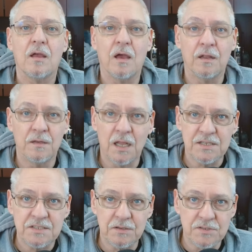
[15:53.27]

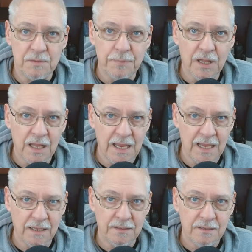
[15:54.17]
Unless there's a
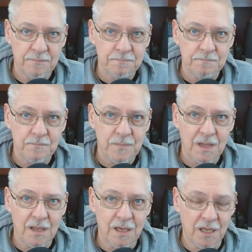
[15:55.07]
plan.
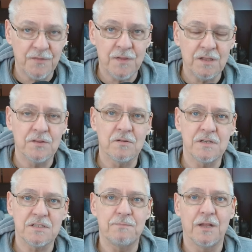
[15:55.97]
And I think there
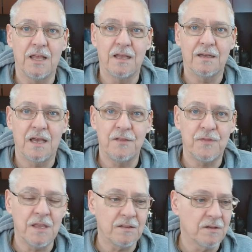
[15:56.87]
is a plan. I
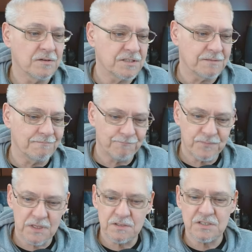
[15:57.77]
think there's
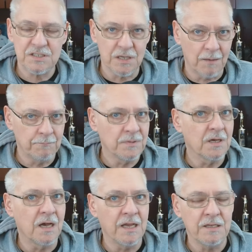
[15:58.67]
some
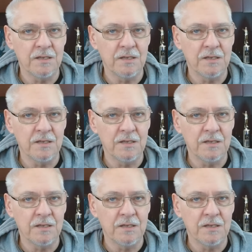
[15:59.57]
kind